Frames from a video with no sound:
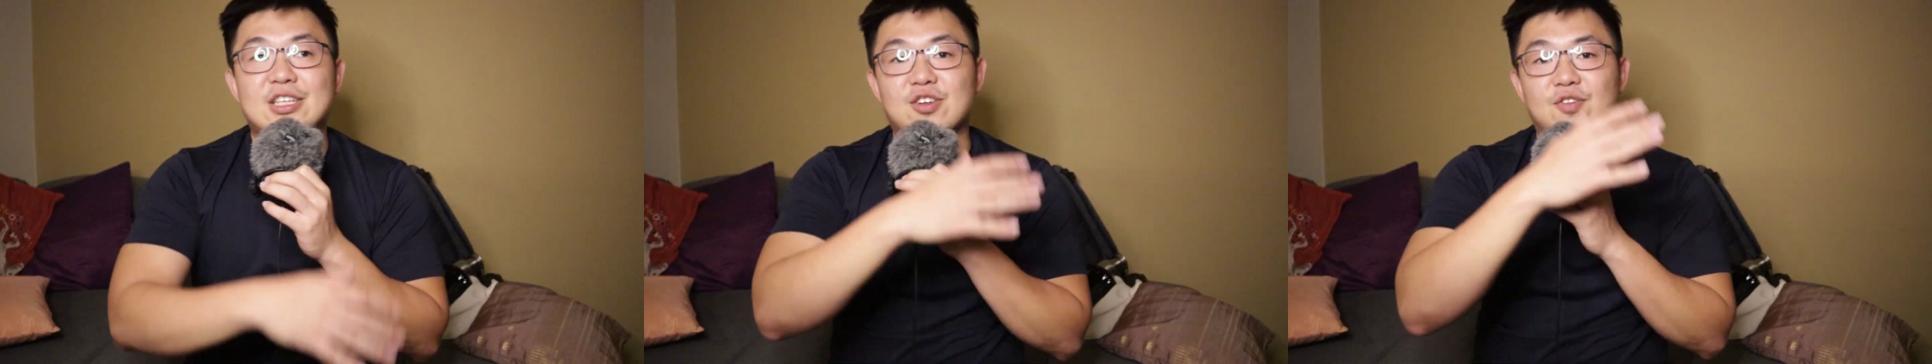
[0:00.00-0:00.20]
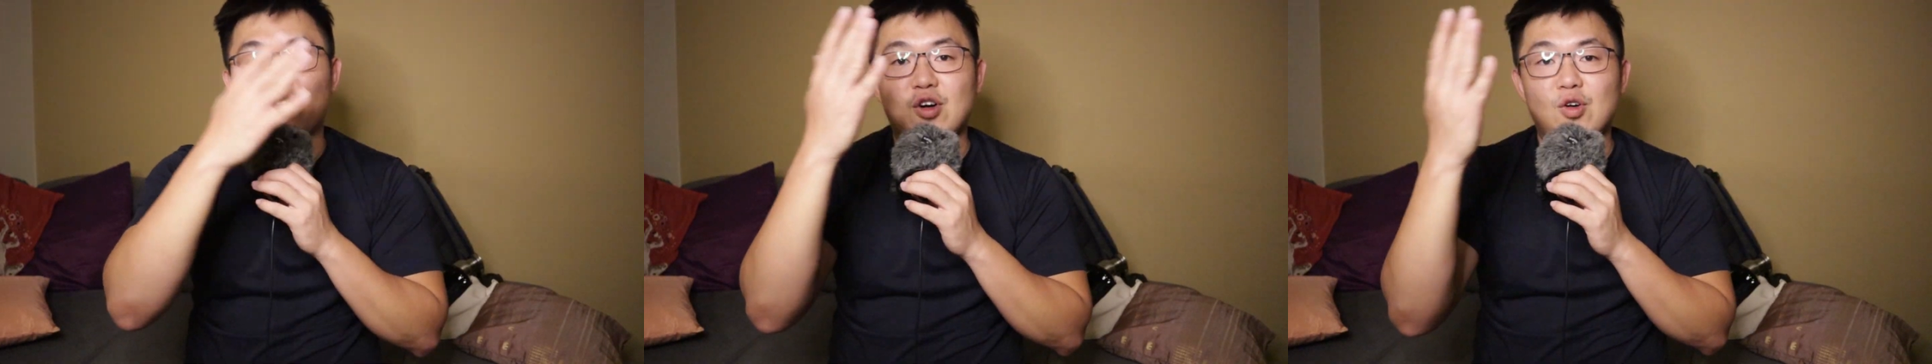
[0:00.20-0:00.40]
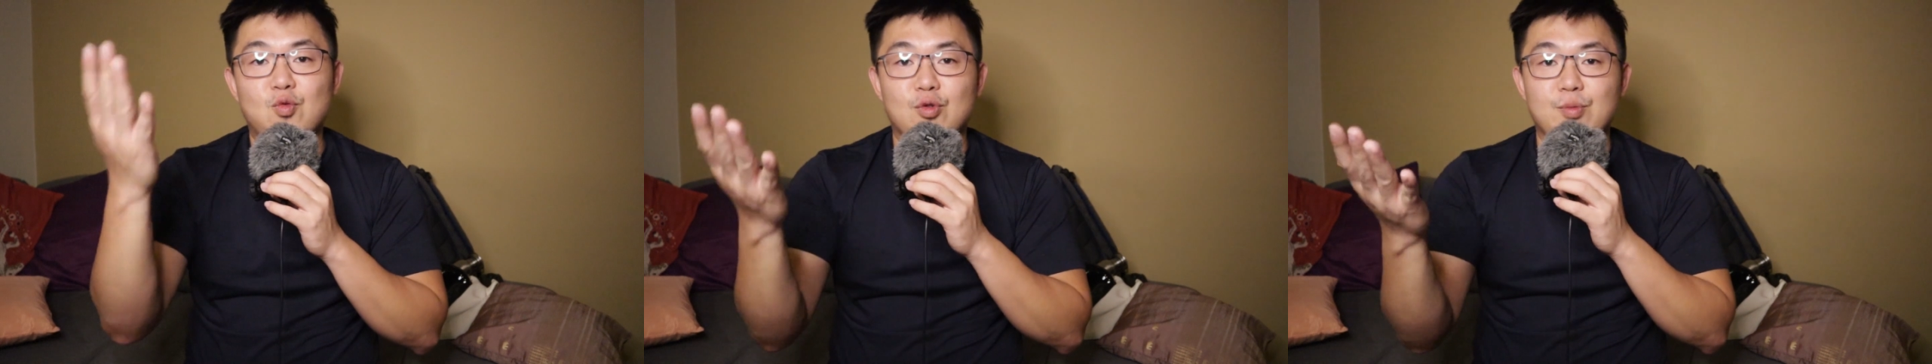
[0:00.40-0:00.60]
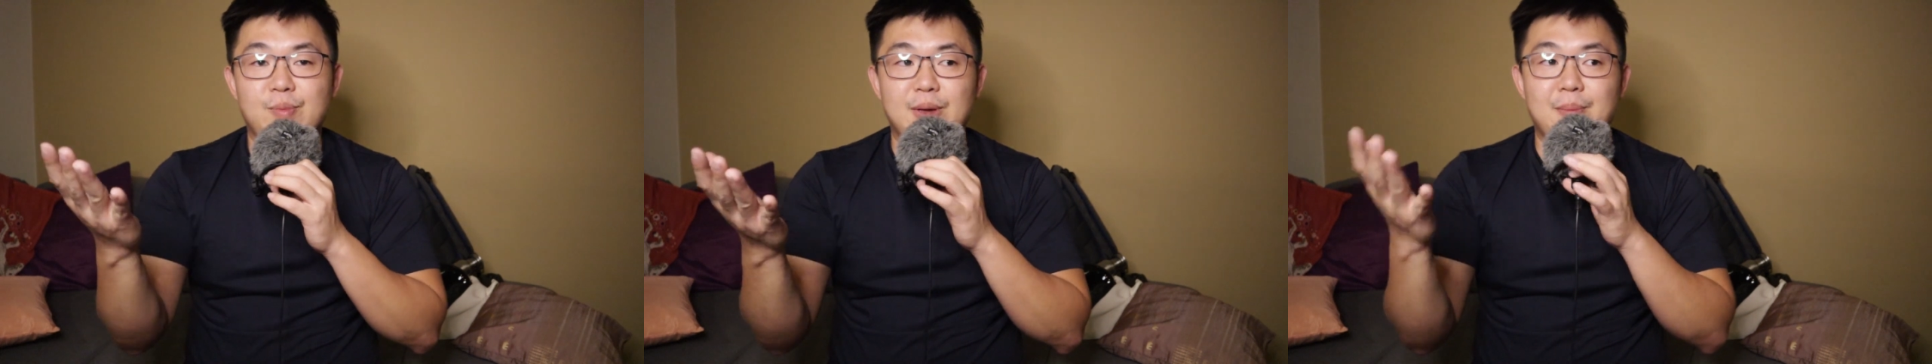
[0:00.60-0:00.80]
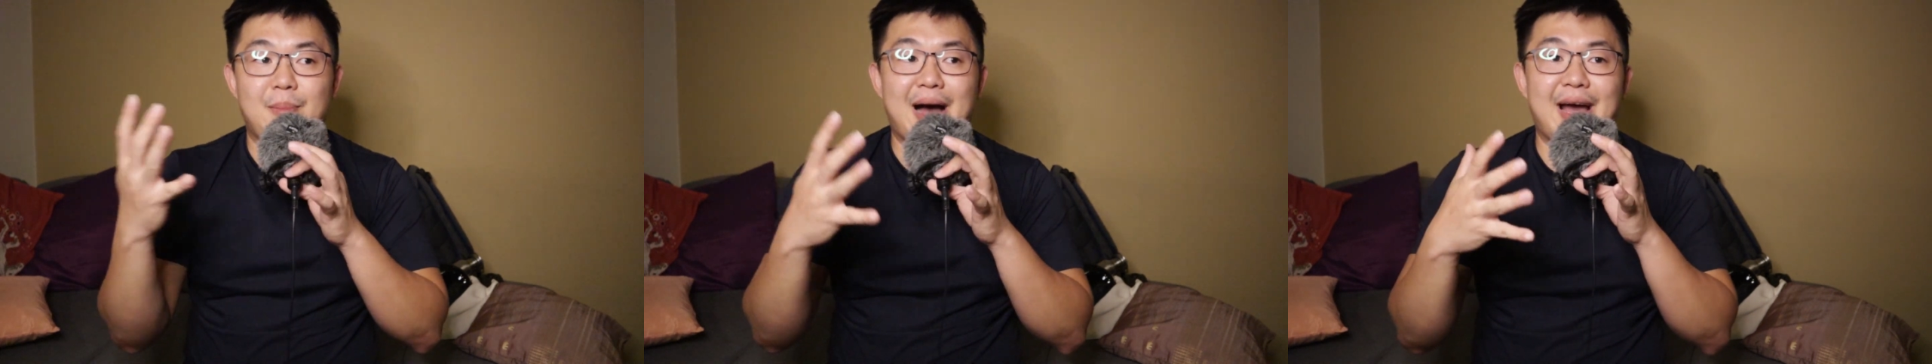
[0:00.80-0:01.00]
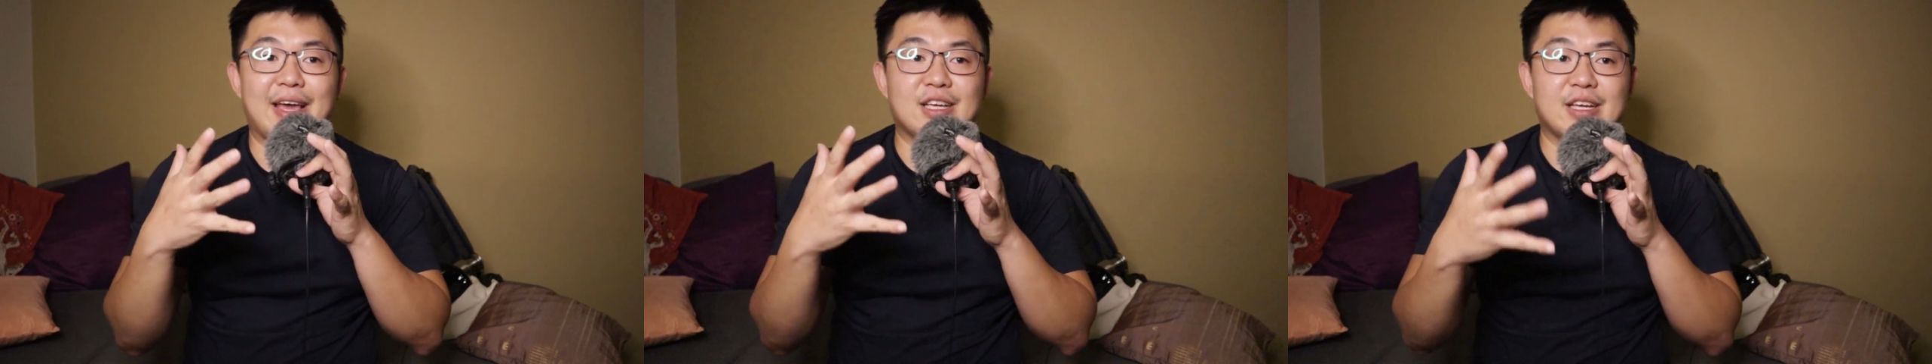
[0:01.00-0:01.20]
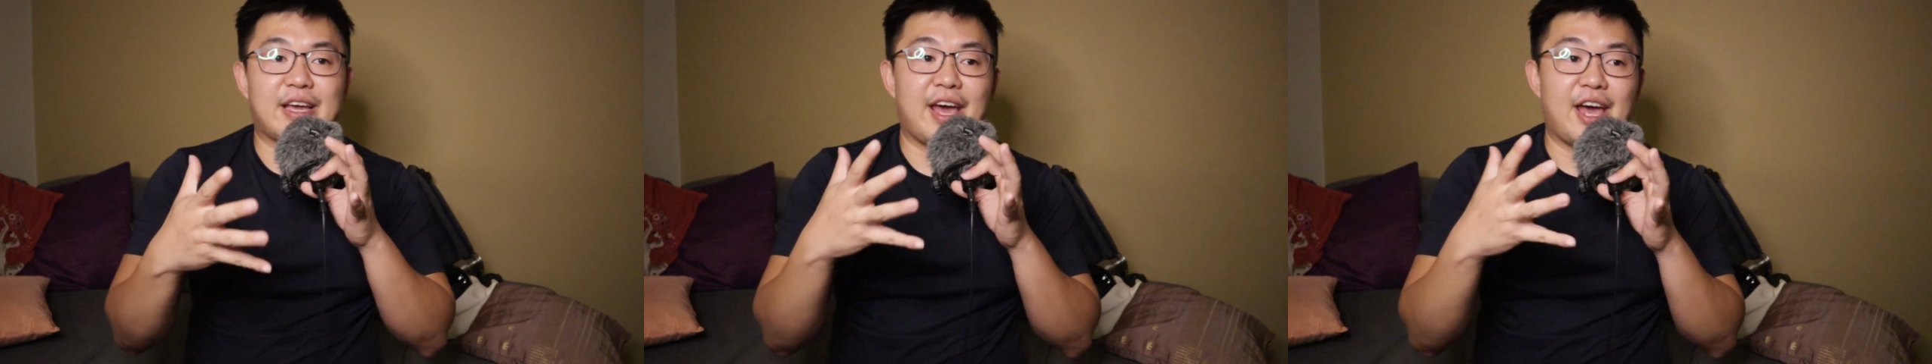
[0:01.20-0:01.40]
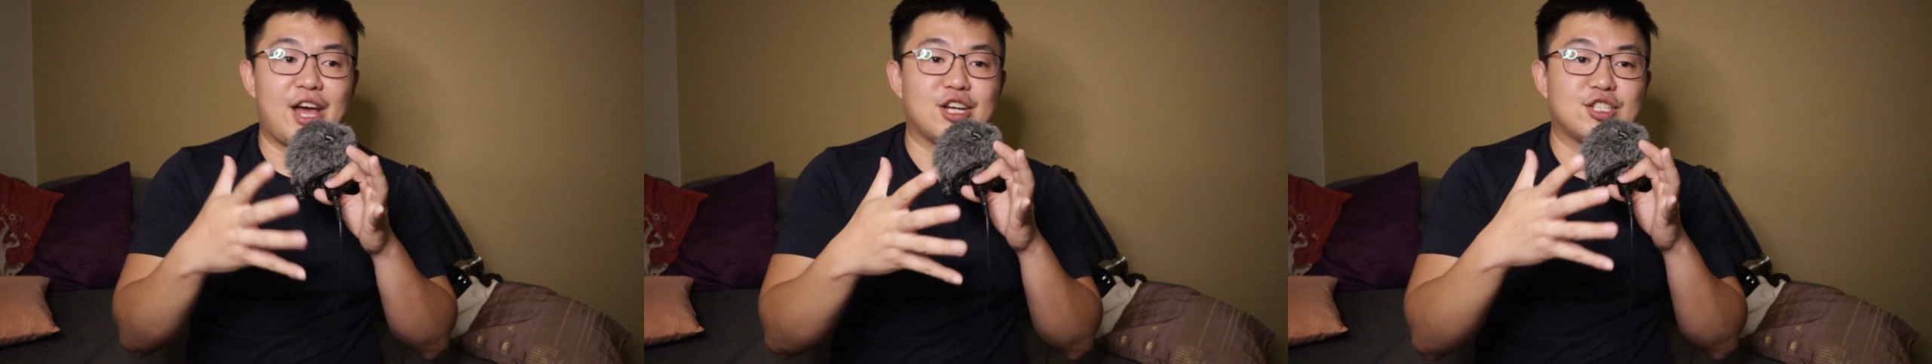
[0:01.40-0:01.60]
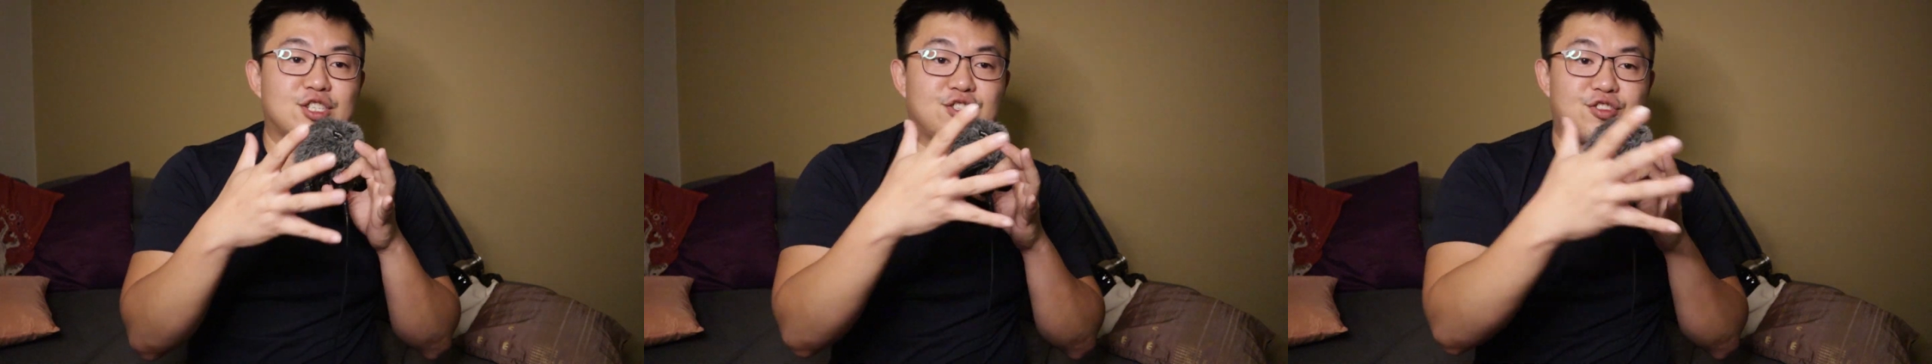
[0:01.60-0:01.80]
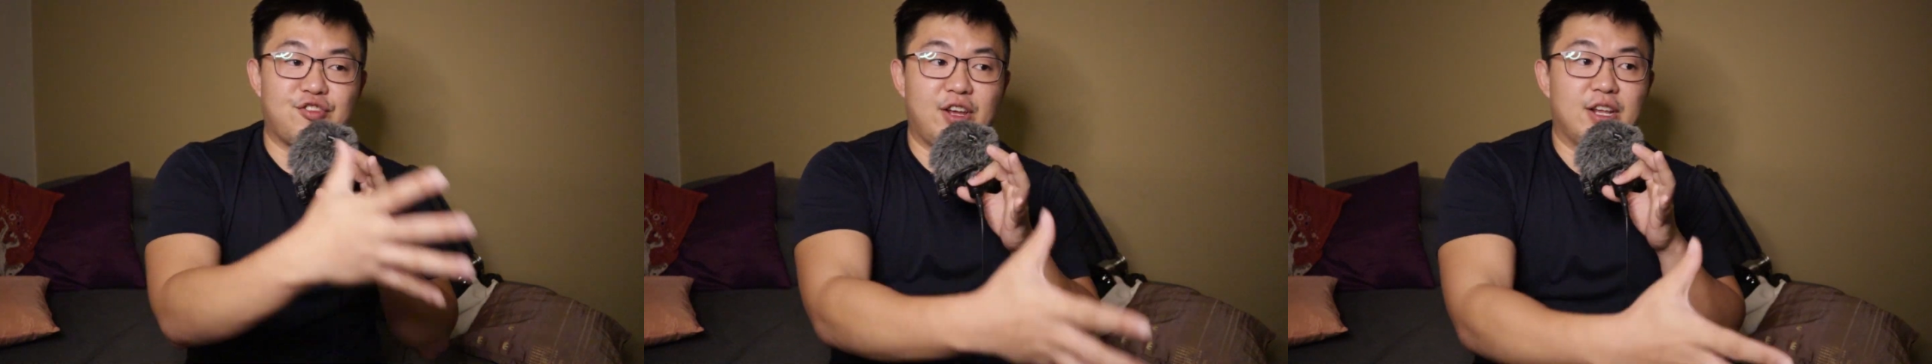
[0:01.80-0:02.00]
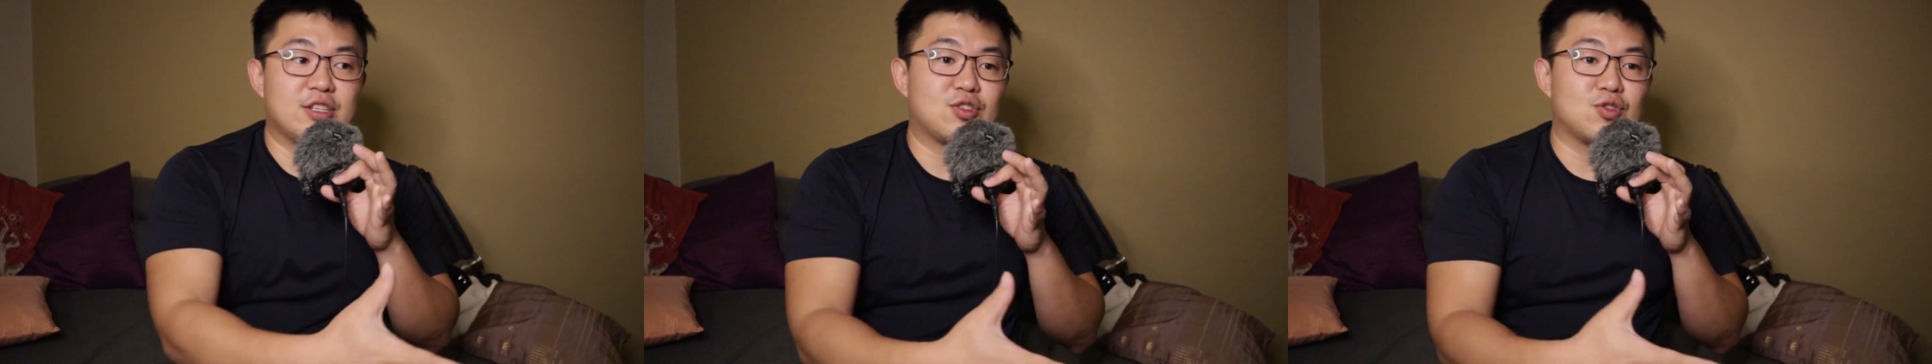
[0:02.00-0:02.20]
last of all would be buying cash straight.